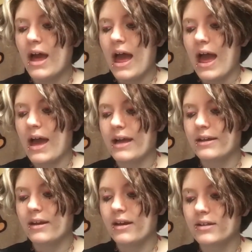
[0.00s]
And
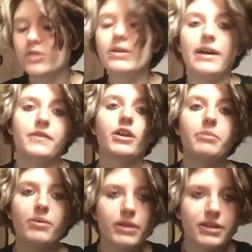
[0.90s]
so yeah, they're going to be
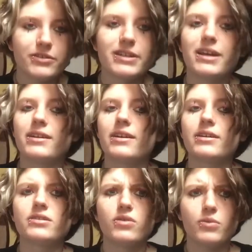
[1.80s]
really understanding,
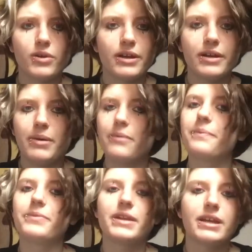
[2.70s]
so don't worry about
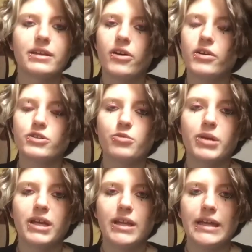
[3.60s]
getting lost or
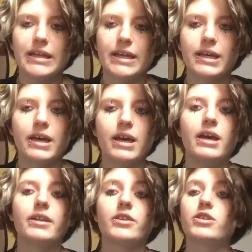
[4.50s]
being late. Like,
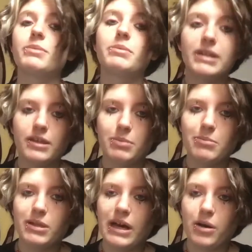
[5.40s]
there's going to be plenty of people
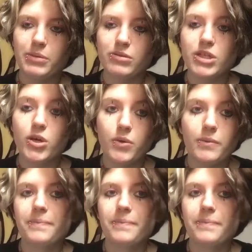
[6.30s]
to help you too.